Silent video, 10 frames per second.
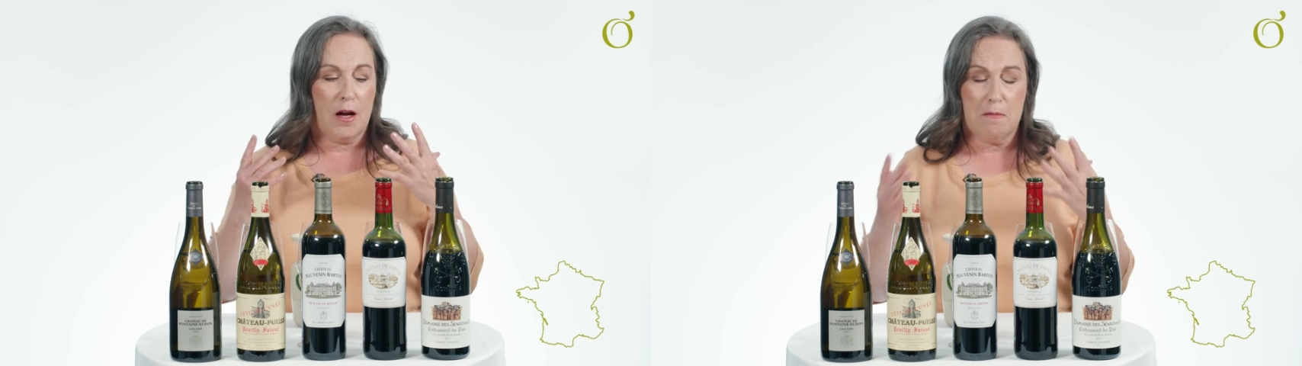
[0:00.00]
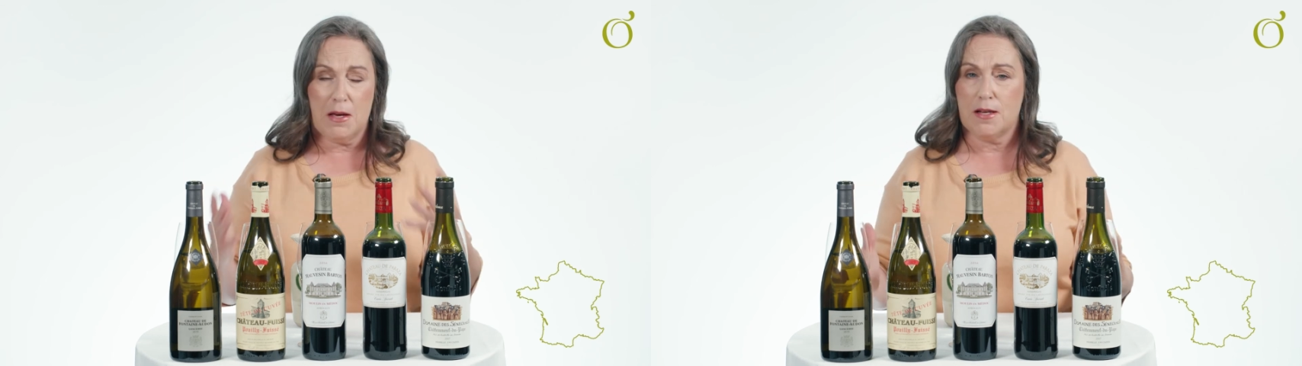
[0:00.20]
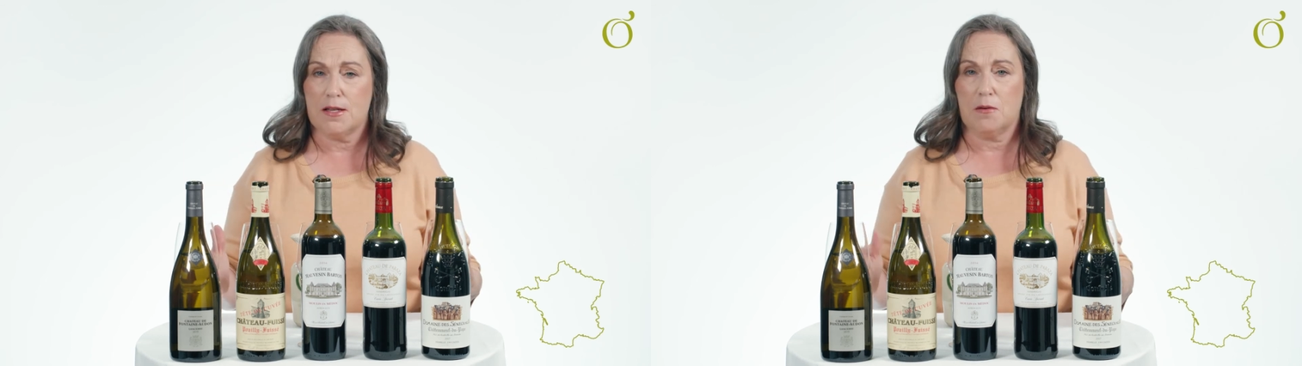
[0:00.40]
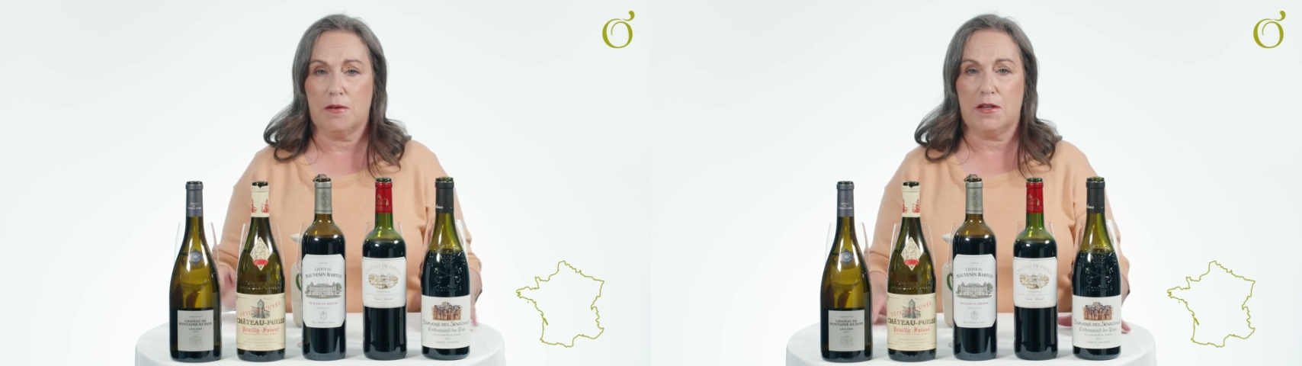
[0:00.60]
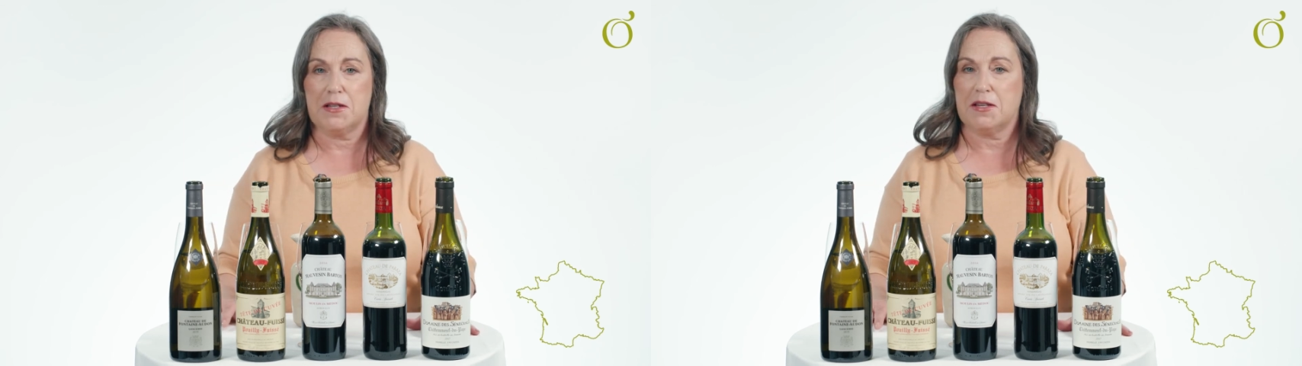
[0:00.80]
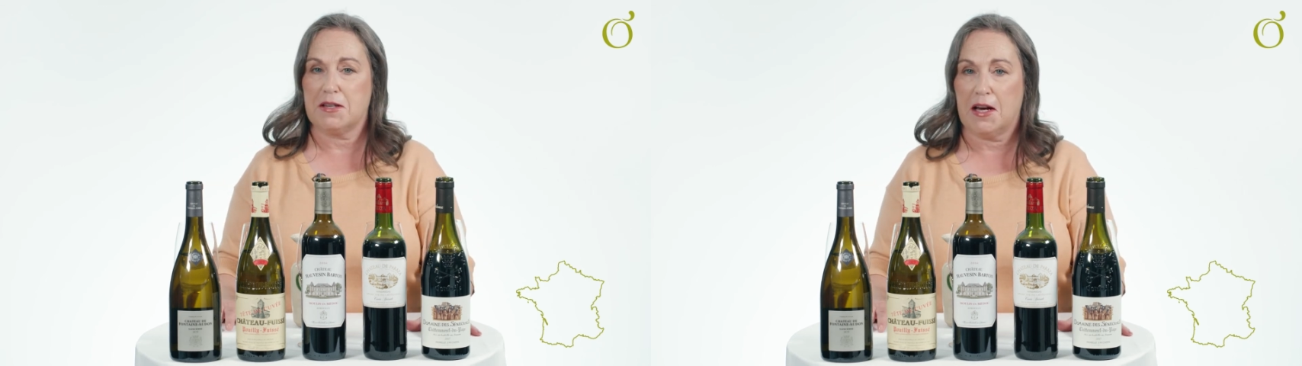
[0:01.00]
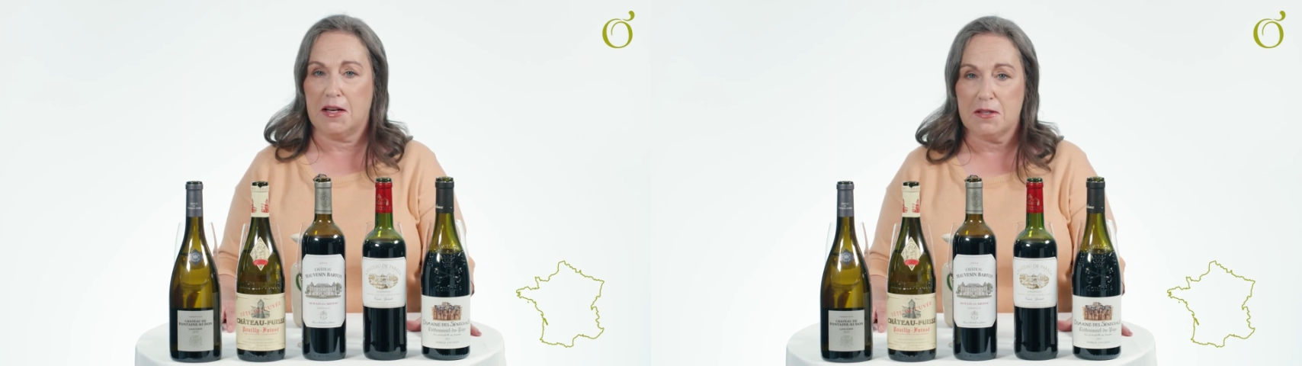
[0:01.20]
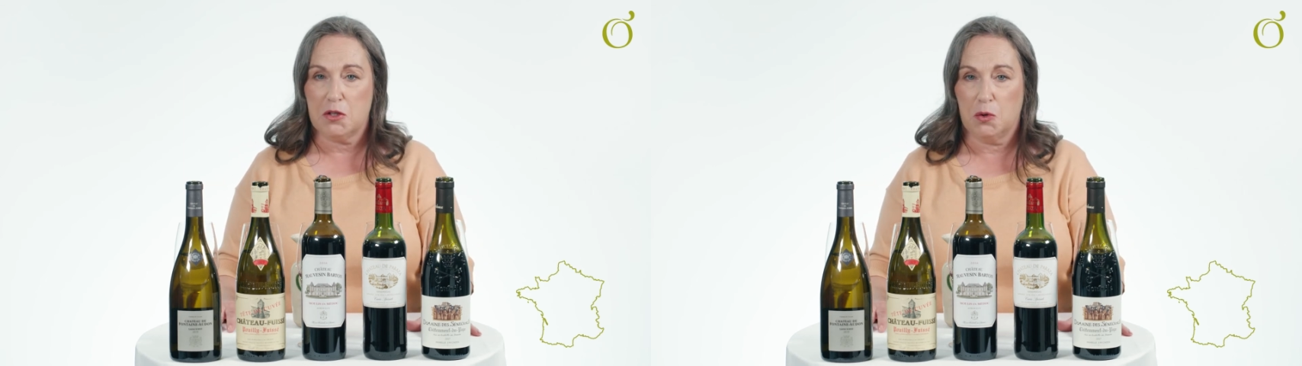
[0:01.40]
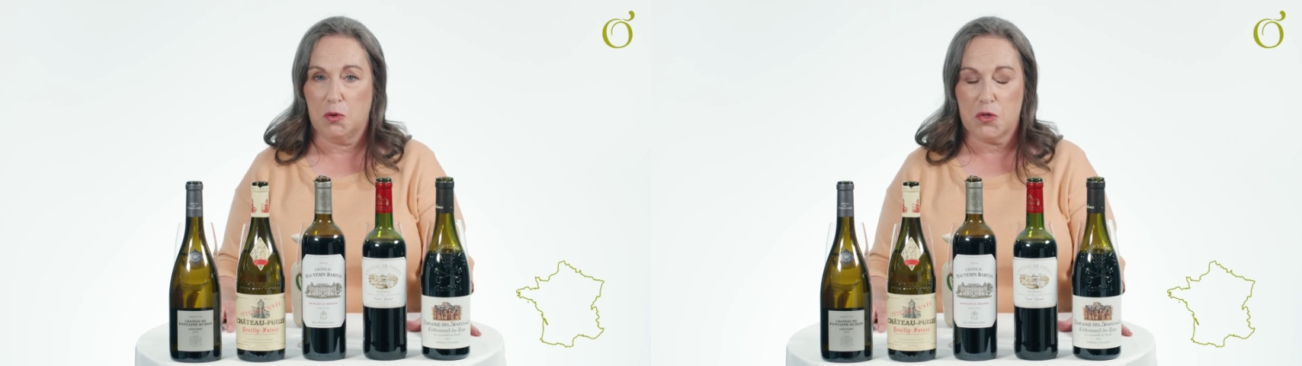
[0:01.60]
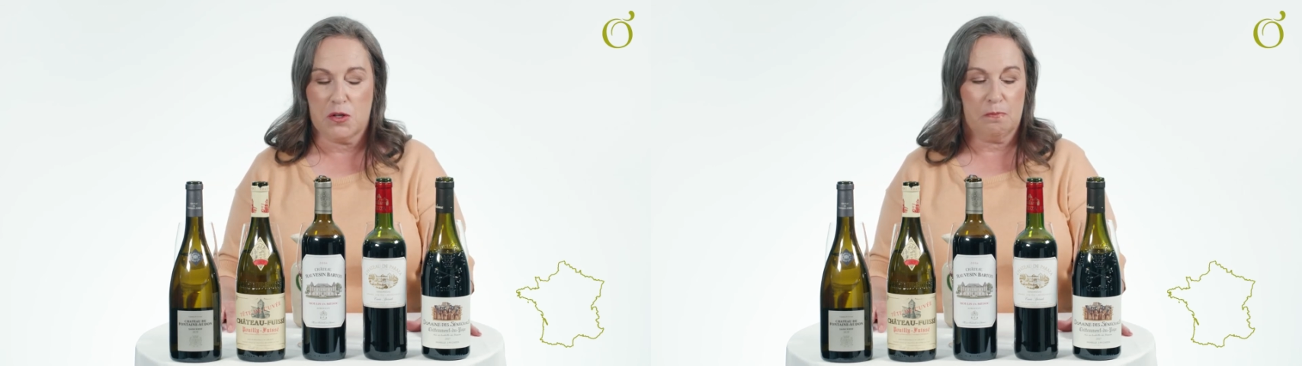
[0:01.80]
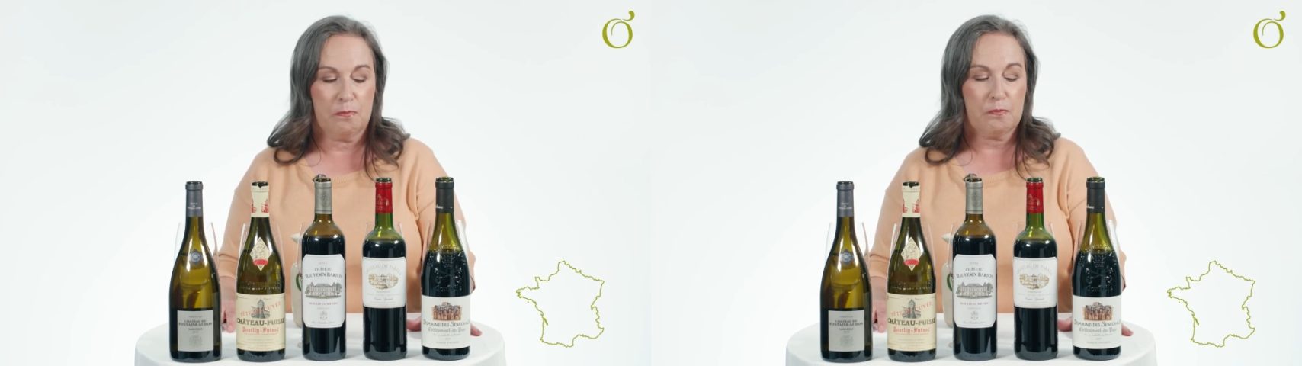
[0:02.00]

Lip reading: Amazing with things like casseroles,